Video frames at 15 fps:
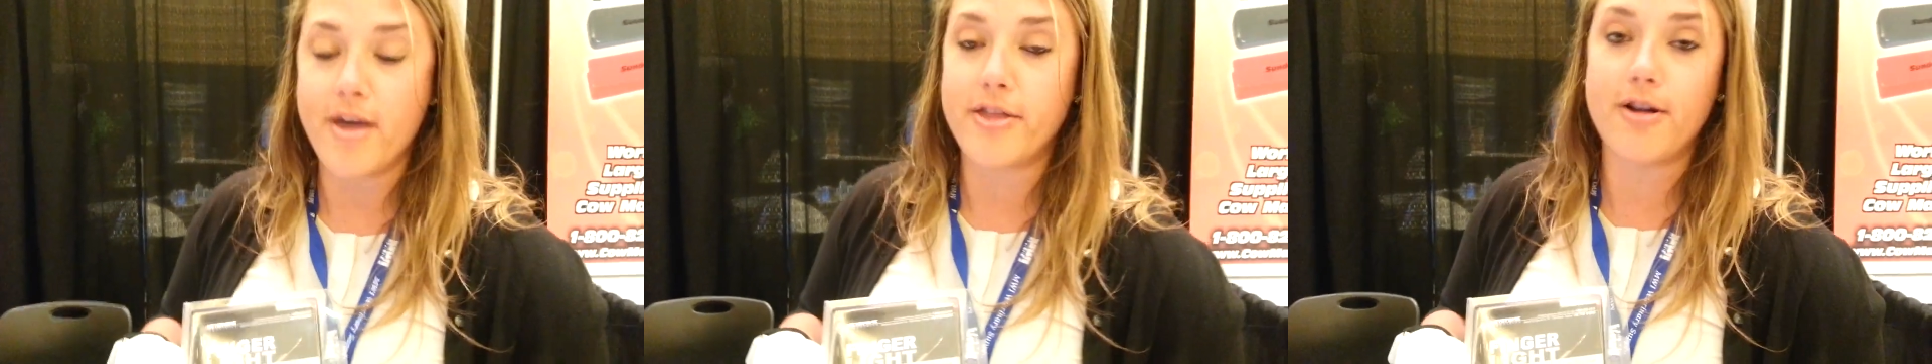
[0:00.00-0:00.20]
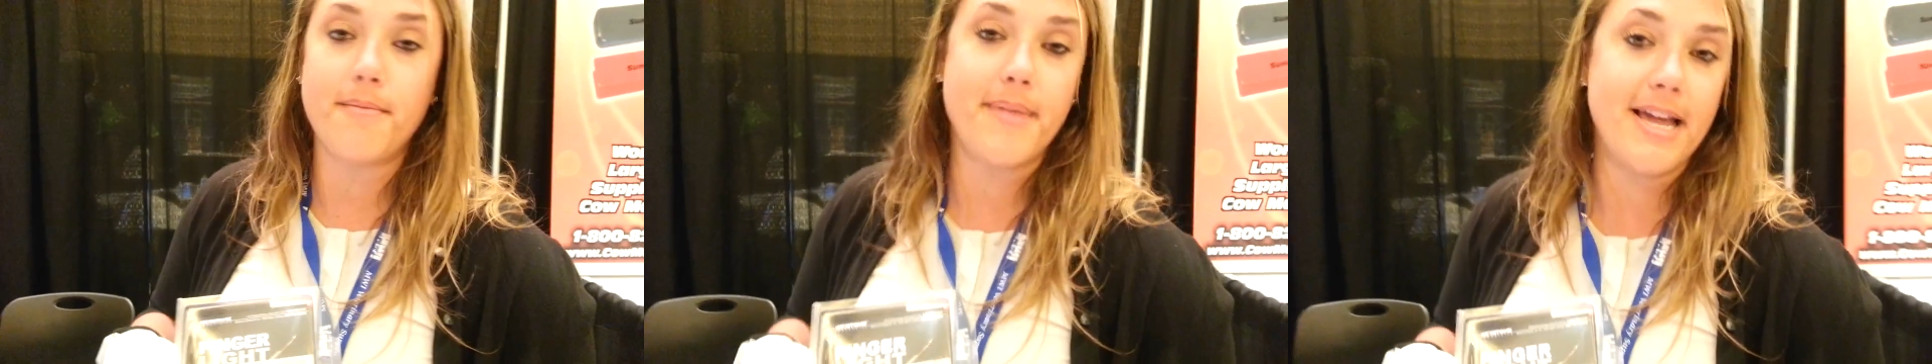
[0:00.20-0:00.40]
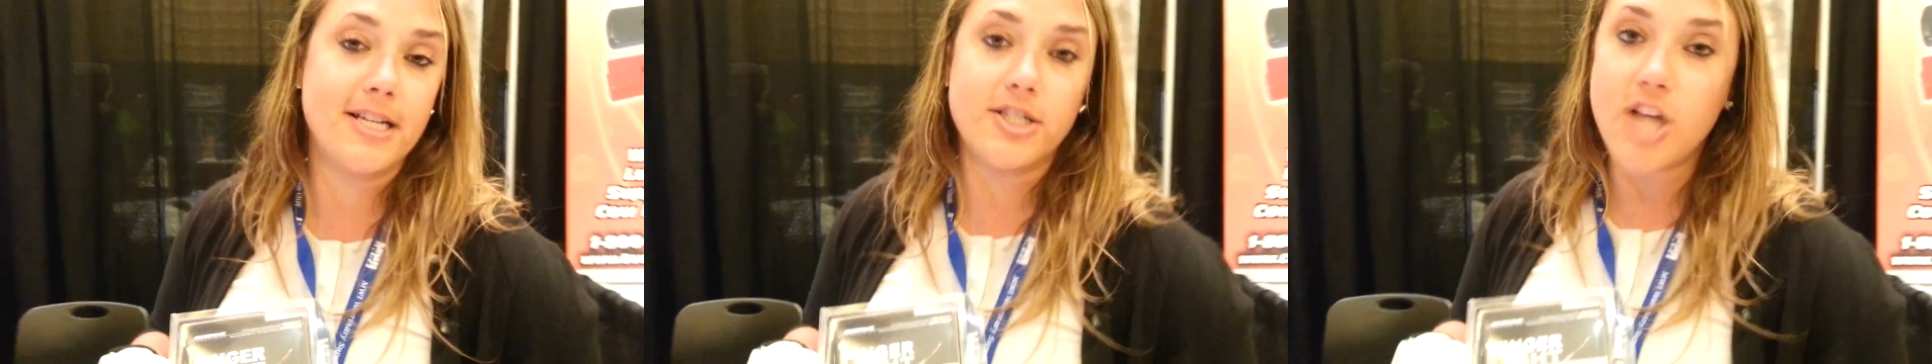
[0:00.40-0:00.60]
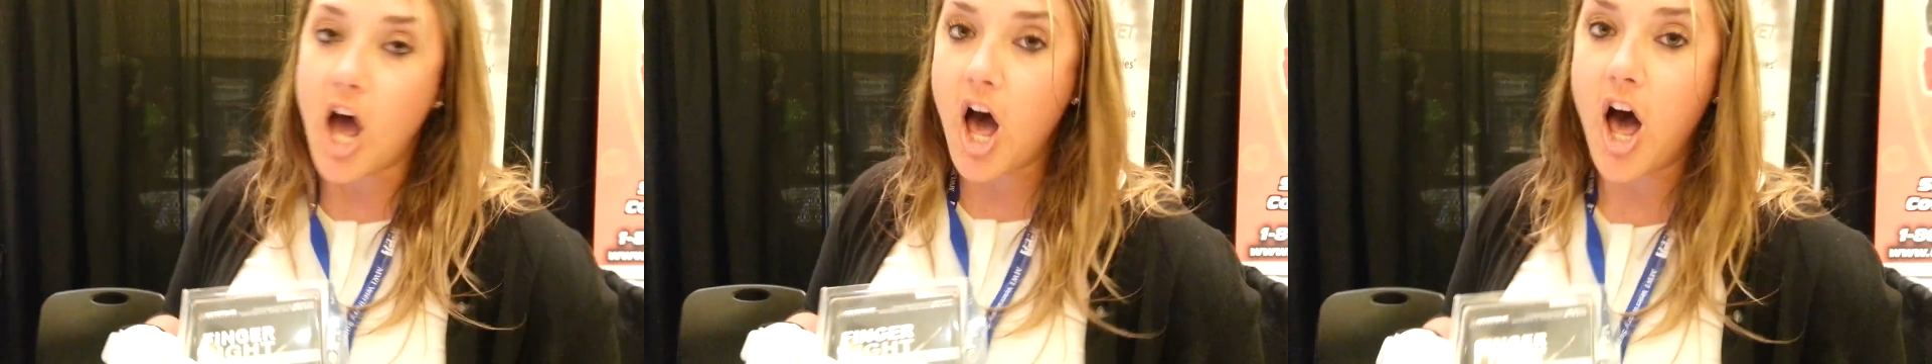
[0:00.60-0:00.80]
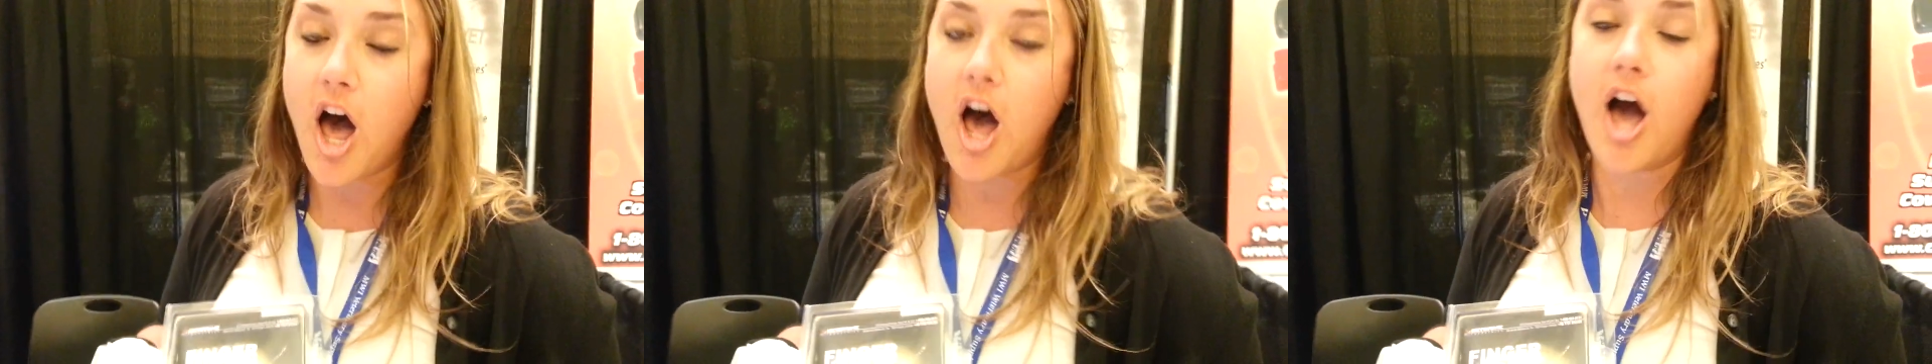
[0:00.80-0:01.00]
whether it be a
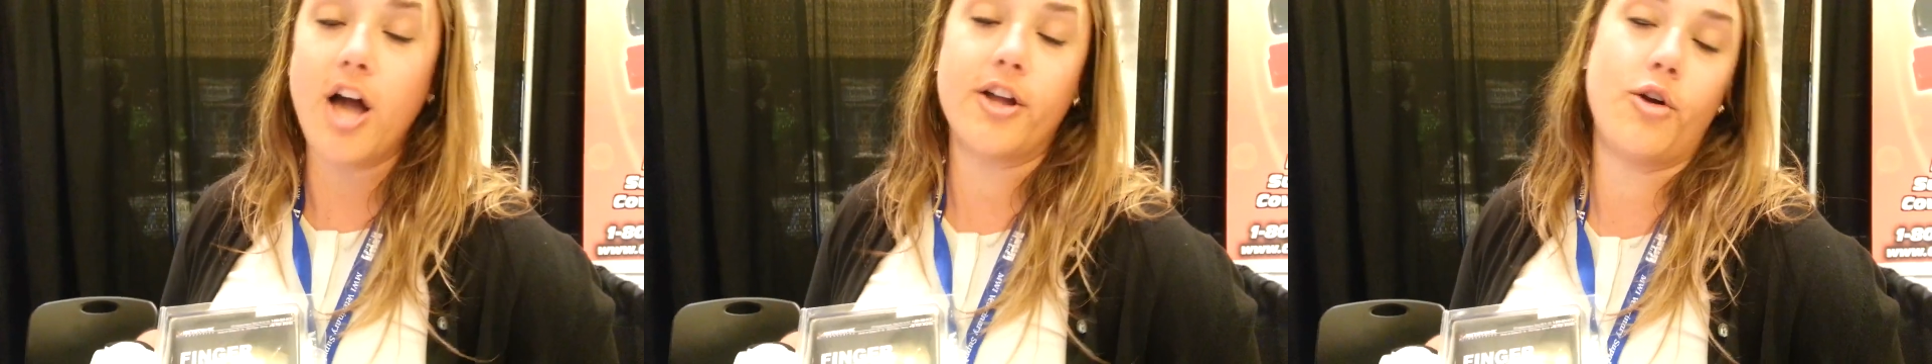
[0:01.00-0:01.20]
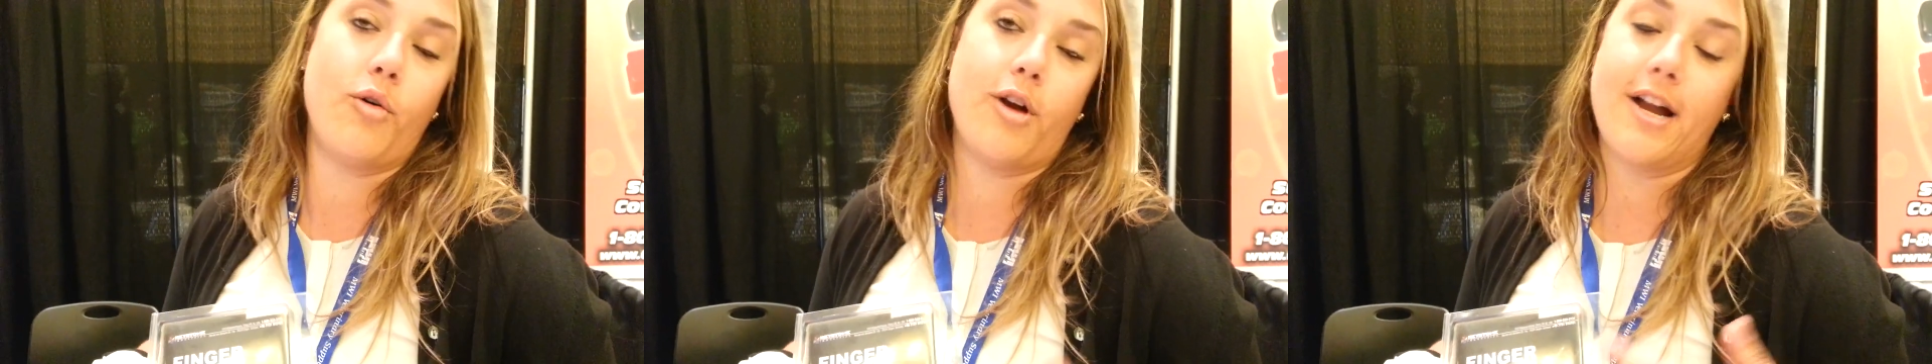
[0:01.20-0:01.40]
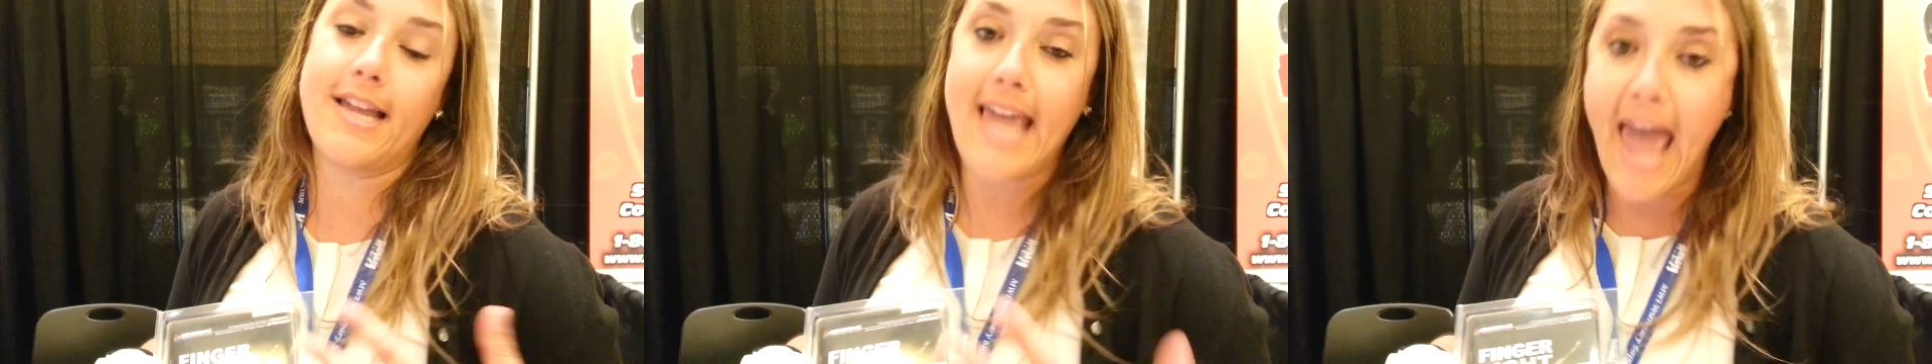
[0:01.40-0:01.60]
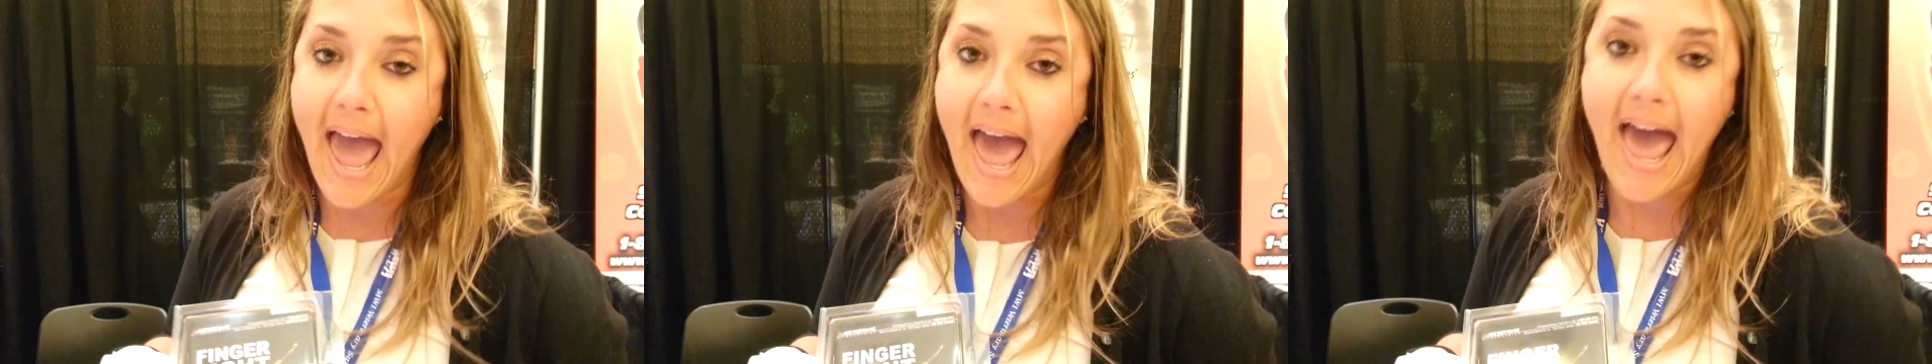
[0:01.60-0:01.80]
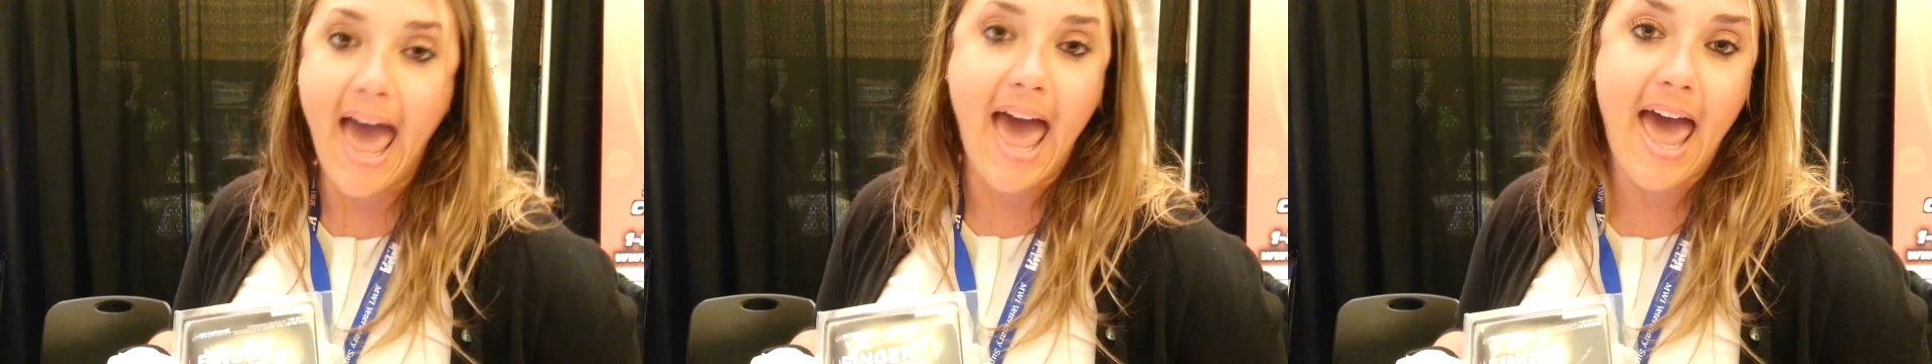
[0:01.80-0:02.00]
dog or a
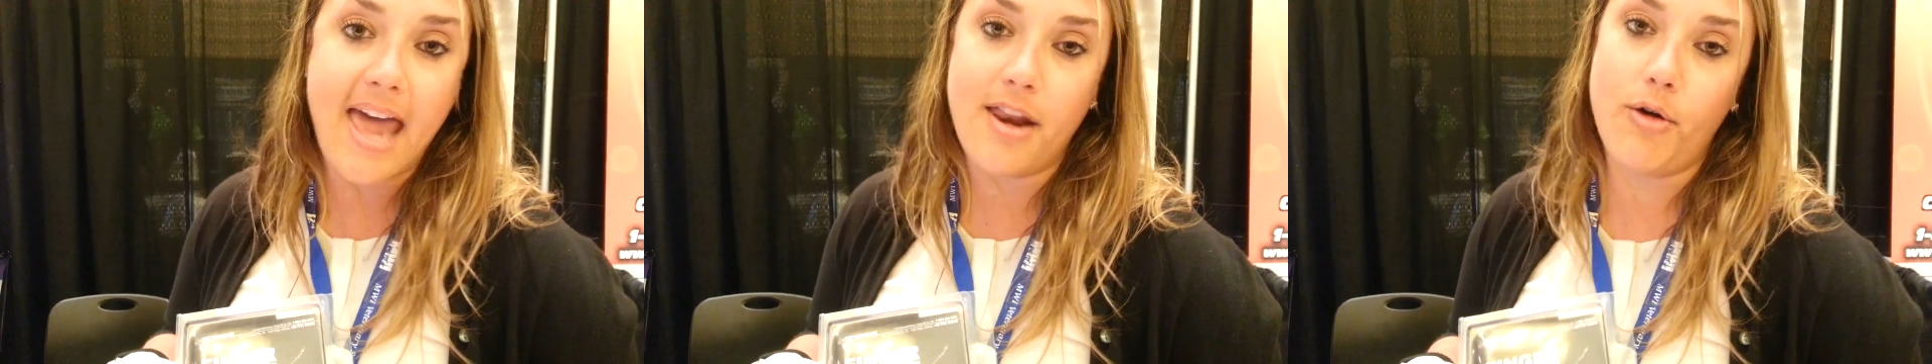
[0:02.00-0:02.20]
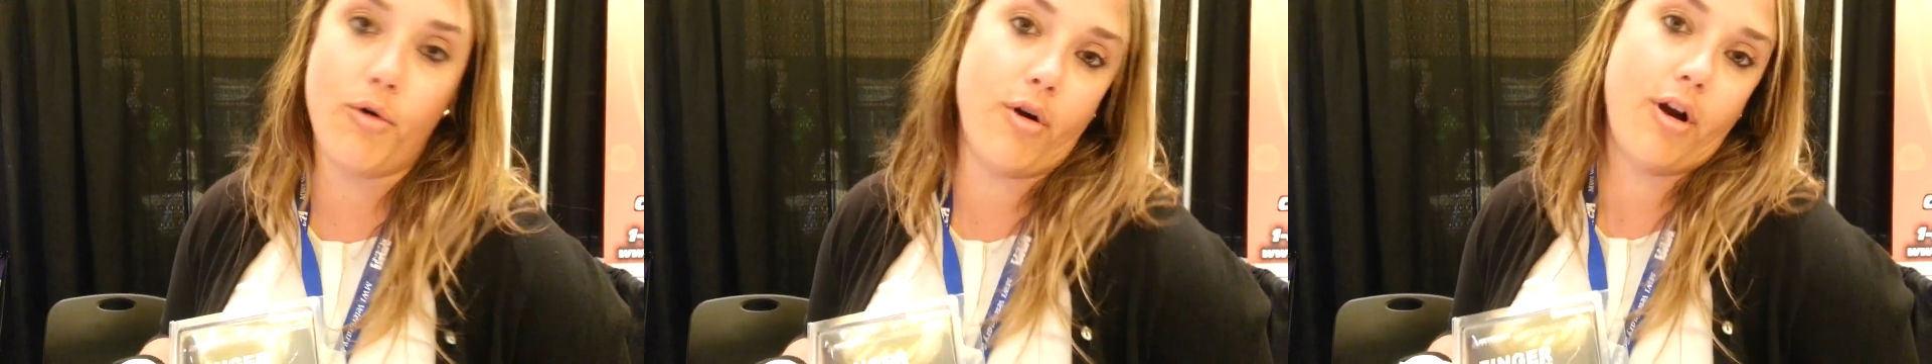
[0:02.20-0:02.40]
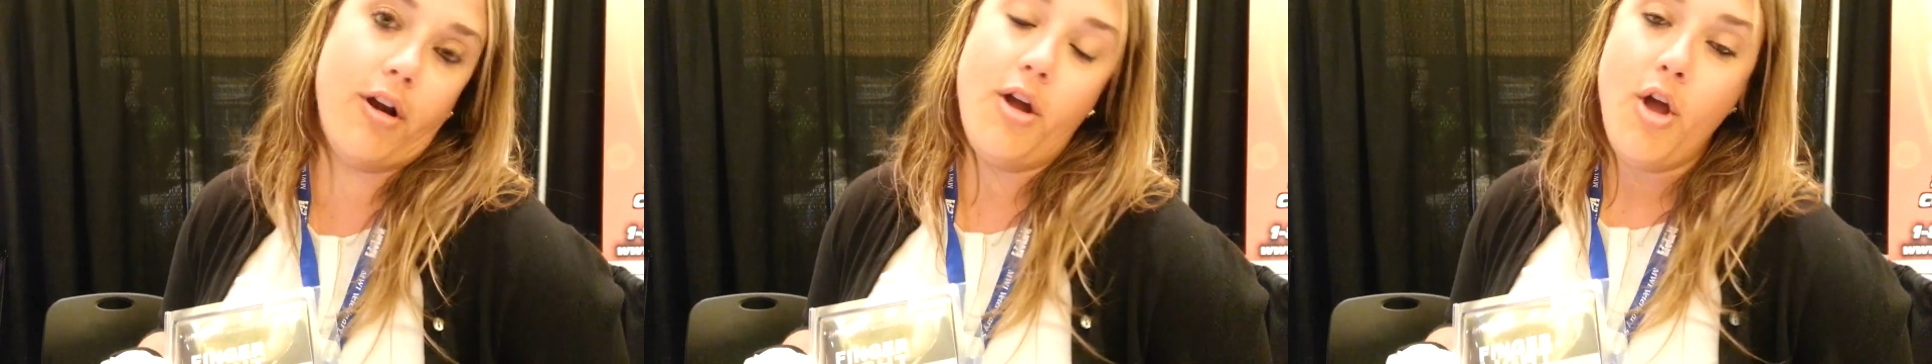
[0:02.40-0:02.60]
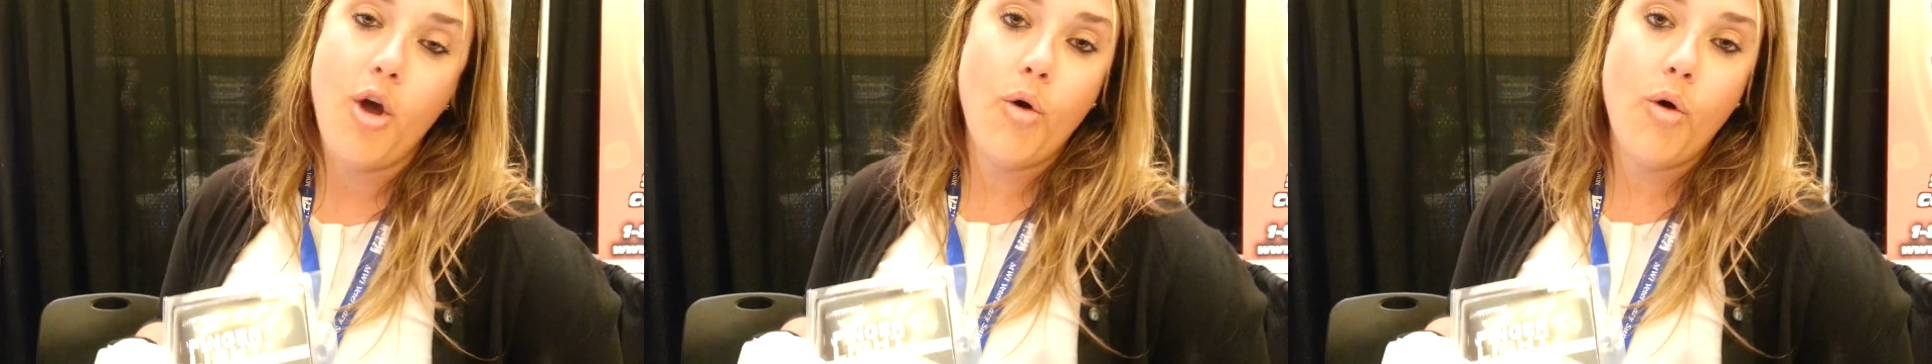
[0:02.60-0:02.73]
cat or